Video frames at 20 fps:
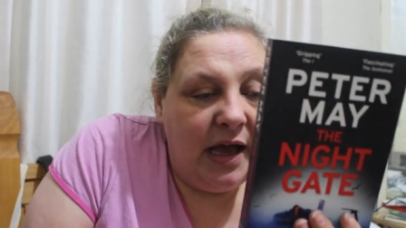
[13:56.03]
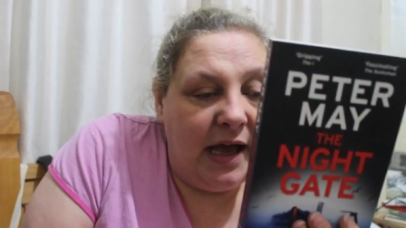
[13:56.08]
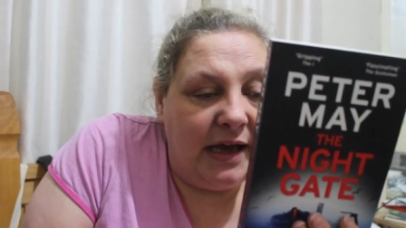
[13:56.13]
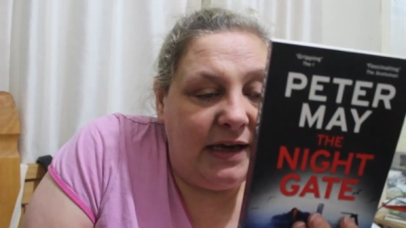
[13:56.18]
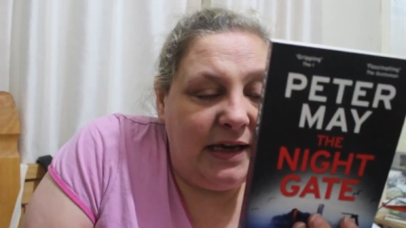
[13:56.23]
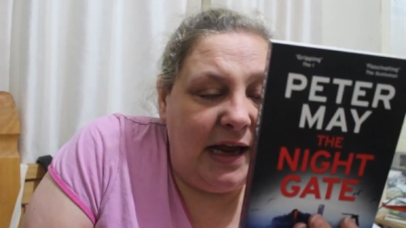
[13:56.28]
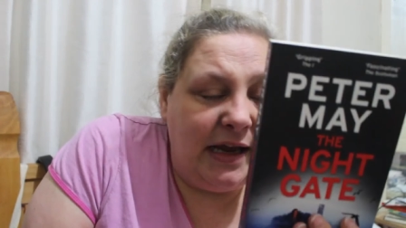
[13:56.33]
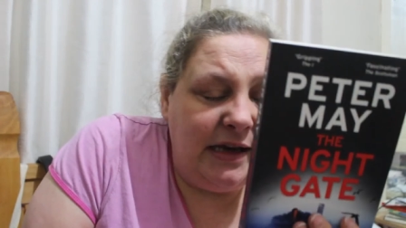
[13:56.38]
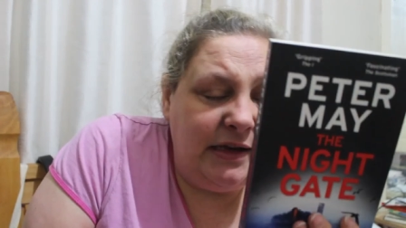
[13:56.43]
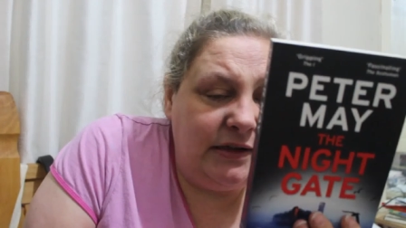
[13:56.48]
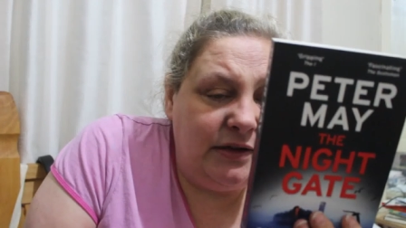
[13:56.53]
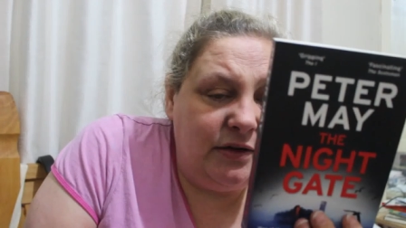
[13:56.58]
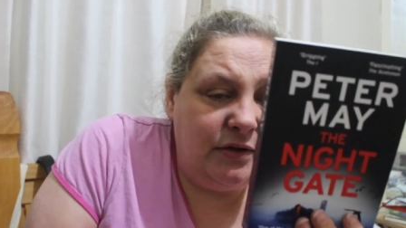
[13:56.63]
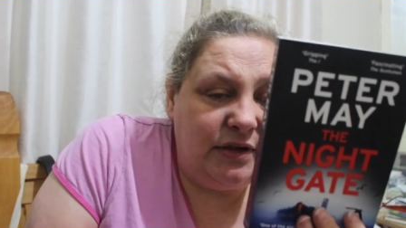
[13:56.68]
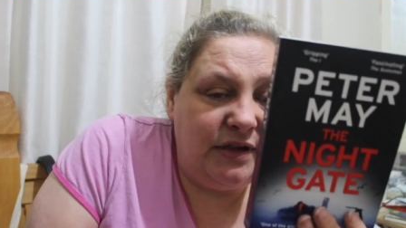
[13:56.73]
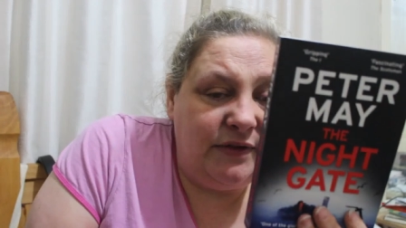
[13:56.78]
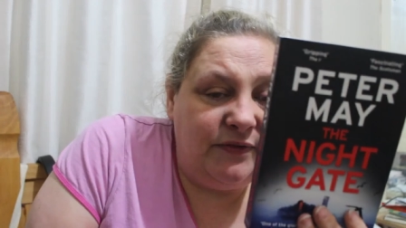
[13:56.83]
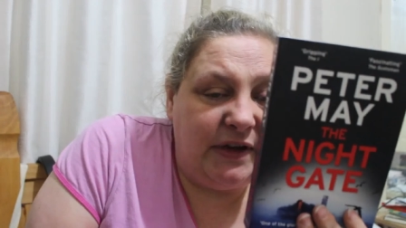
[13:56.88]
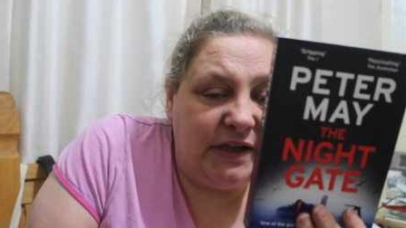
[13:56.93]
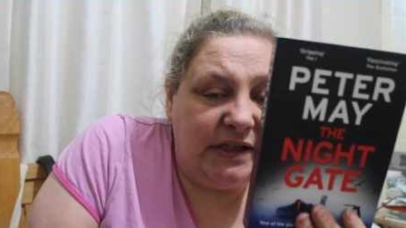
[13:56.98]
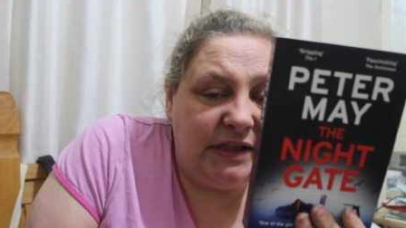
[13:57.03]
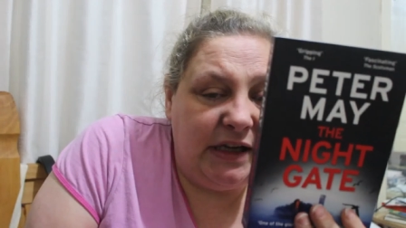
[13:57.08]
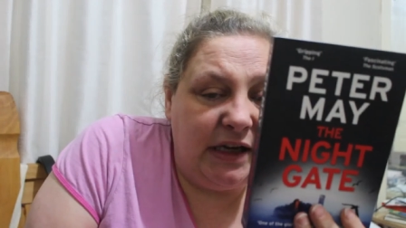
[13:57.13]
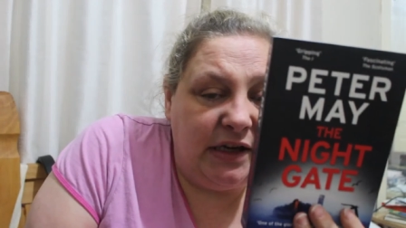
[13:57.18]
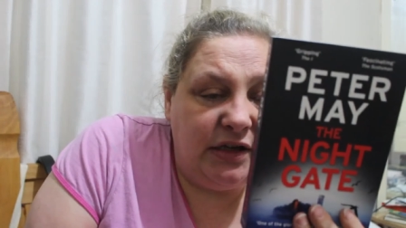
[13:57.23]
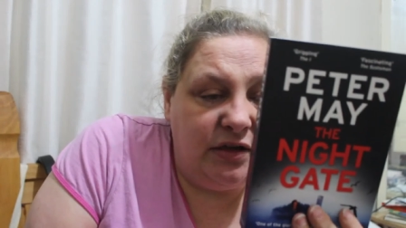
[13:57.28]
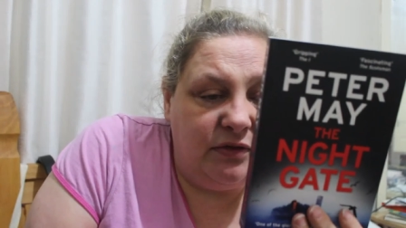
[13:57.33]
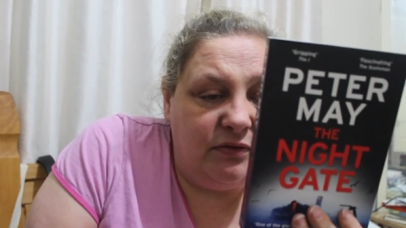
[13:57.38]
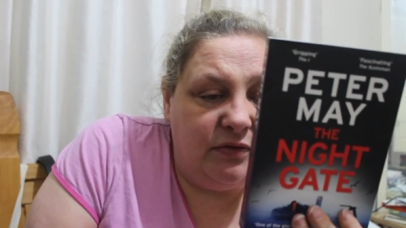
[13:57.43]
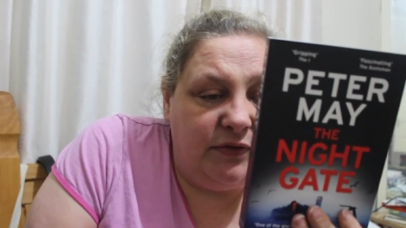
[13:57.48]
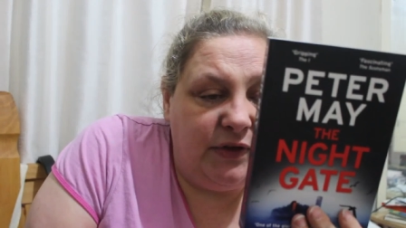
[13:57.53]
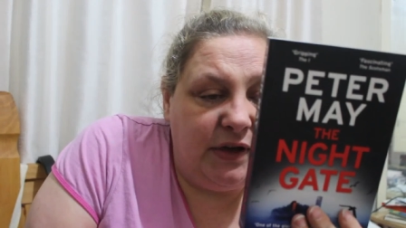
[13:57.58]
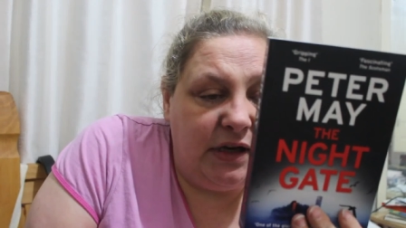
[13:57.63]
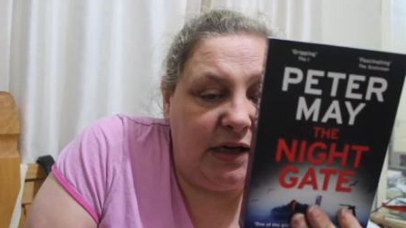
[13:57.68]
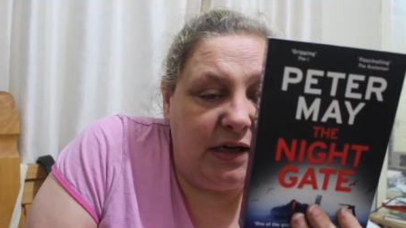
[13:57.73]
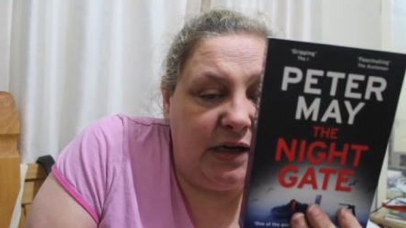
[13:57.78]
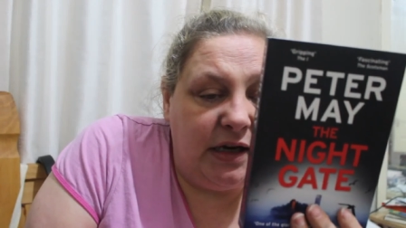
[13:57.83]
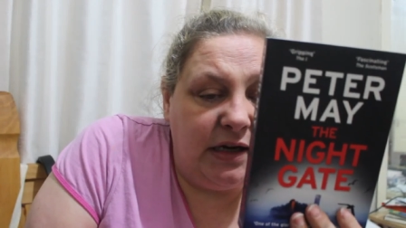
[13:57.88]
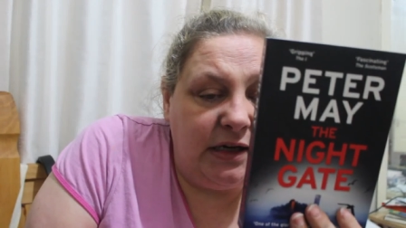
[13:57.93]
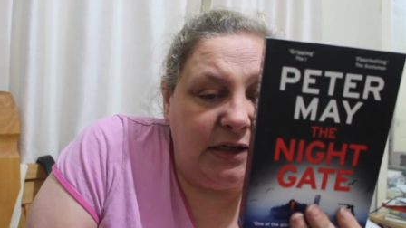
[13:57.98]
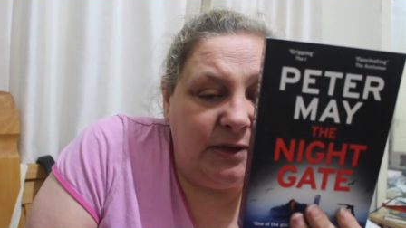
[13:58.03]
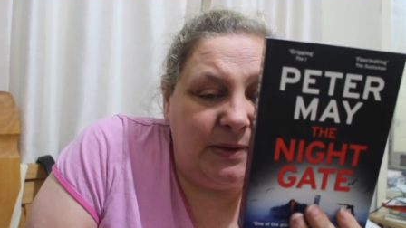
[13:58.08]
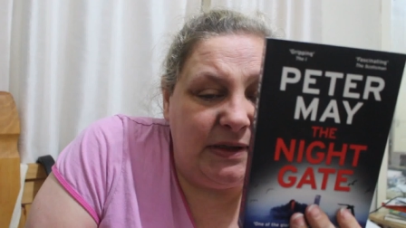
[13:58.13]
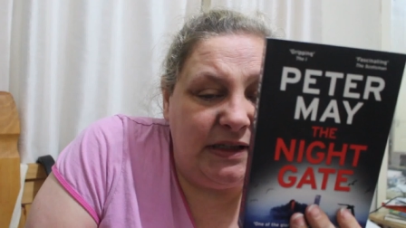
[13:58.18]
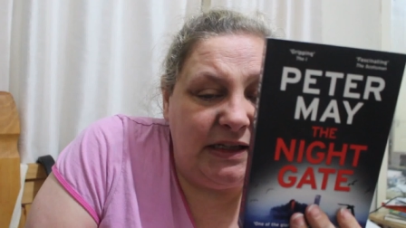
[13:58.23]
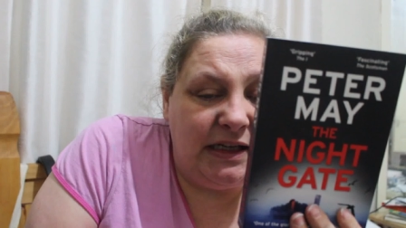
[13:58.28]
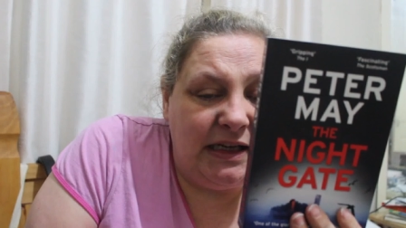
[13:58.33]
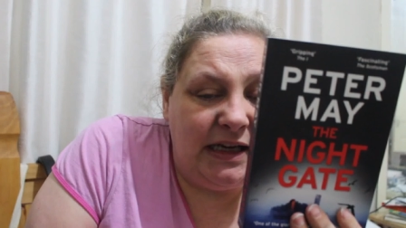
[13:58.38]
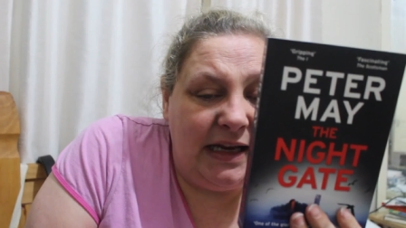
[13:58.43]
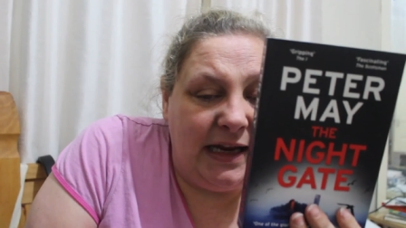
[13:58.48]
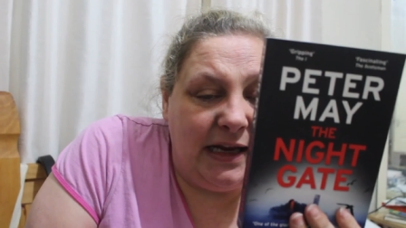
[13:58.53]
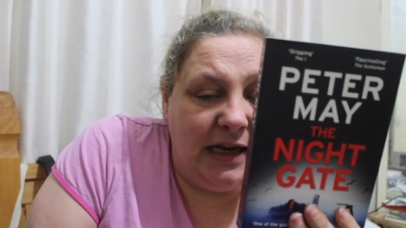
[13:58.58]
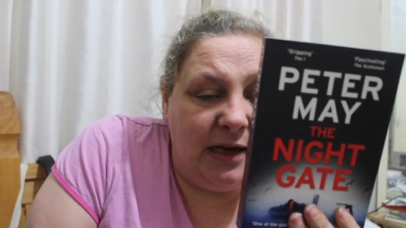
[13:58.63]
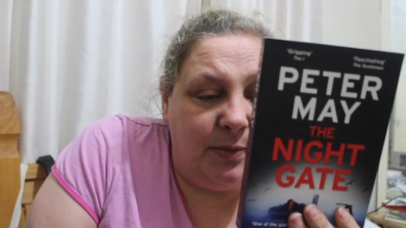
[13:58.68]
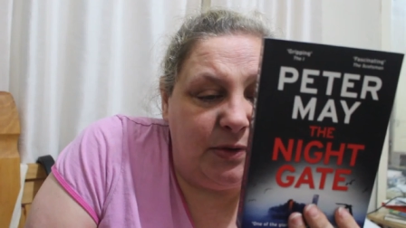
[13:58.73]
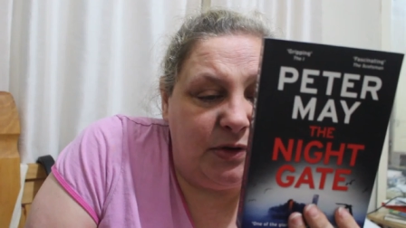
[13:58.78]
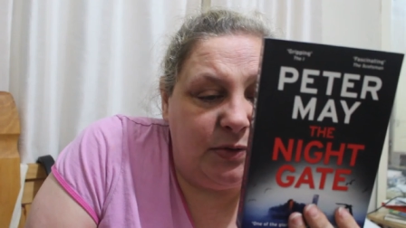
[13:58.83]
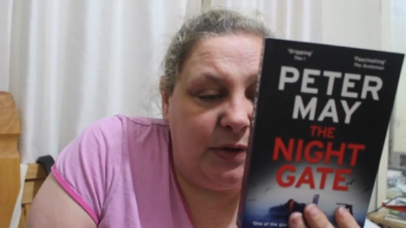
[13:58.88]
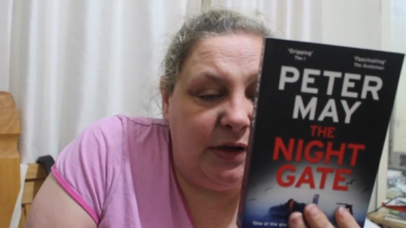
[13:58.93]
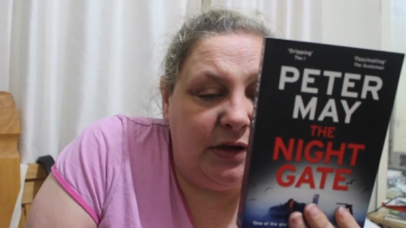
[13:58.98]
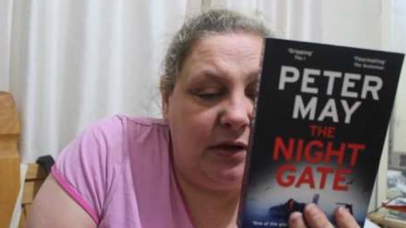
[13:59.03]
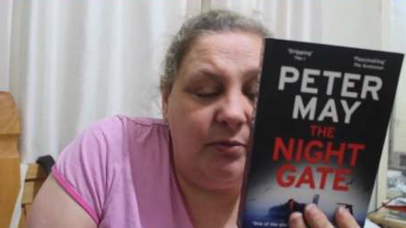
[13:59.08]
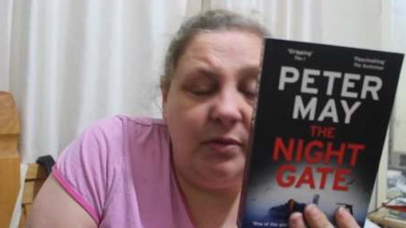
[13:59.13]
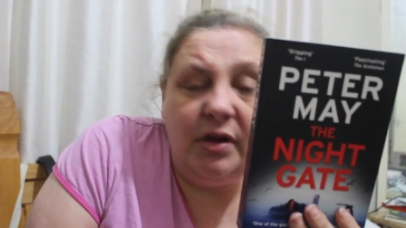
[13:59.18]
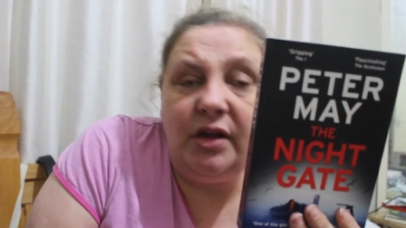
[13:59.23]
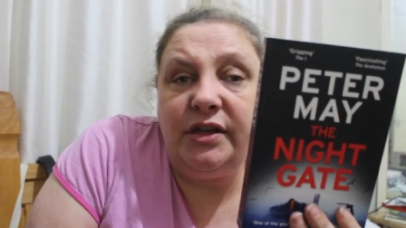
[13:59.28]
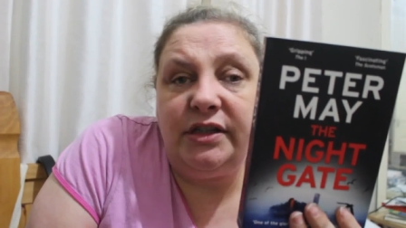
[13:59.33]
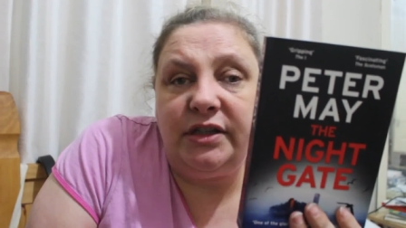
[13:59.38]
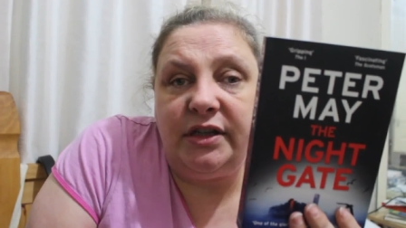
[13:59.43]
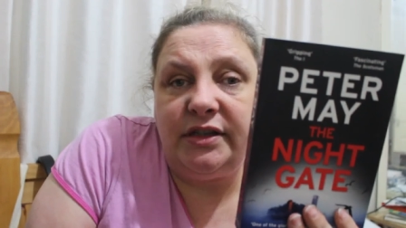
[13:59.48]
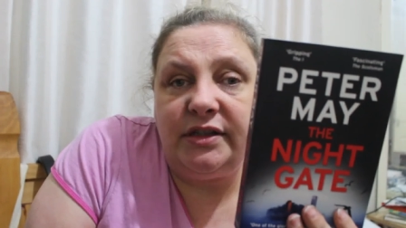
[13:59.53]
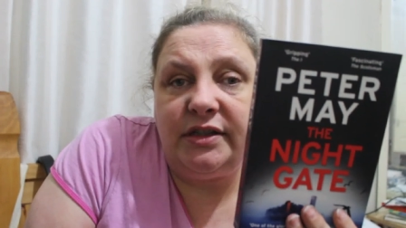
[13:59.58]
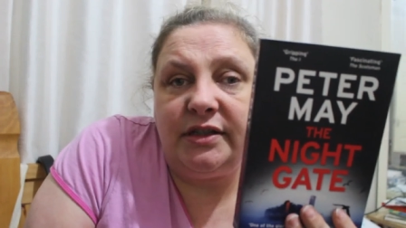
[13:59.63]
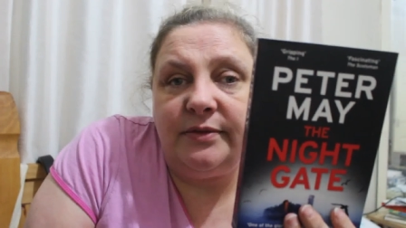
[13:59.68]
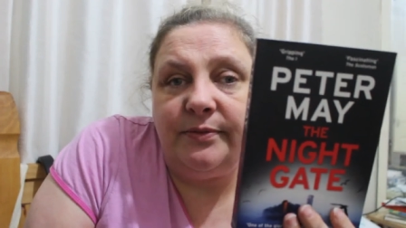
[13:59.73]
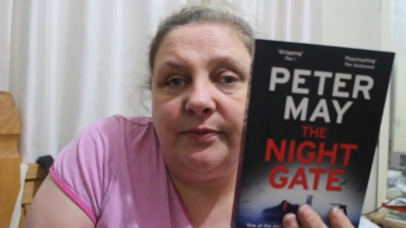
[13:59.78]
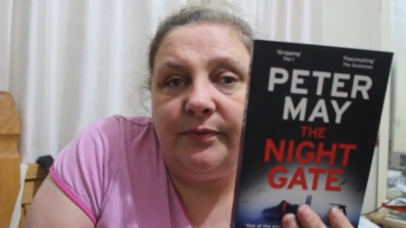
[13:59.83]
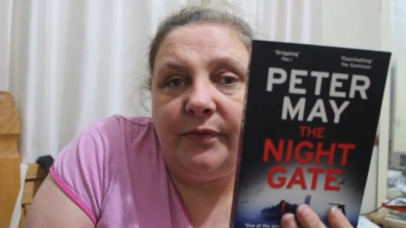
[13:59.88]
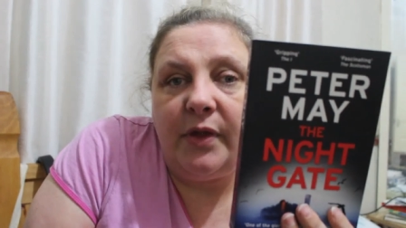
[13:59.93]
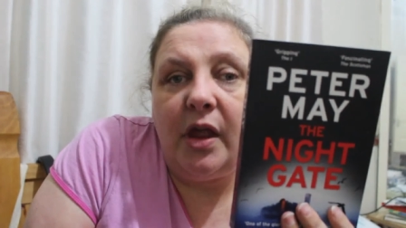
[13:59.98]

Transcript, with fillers: And Enzo's investigation reveal an unexpected link between the murders,